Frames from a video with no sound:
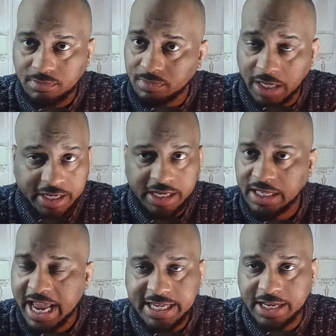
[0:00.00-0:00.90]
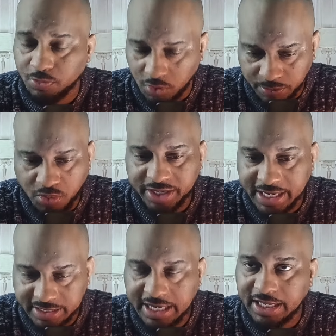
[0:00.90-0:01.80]
They didn't like it. At one point,
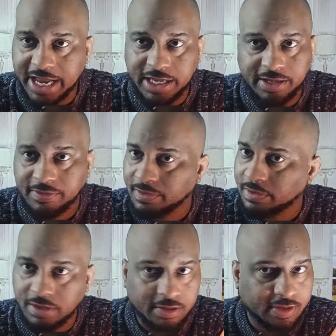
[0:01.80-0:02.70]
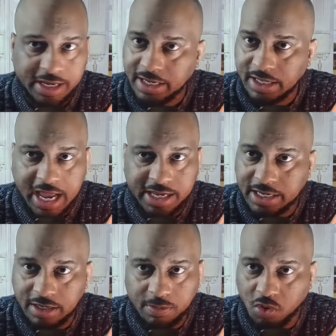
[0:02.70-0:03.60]
they did like it. They didn't like
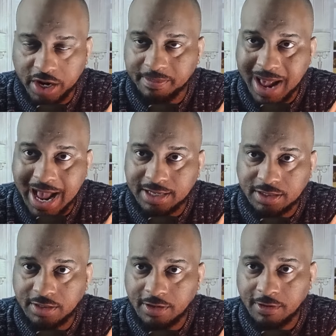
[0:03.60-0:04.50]
it anymore in mass.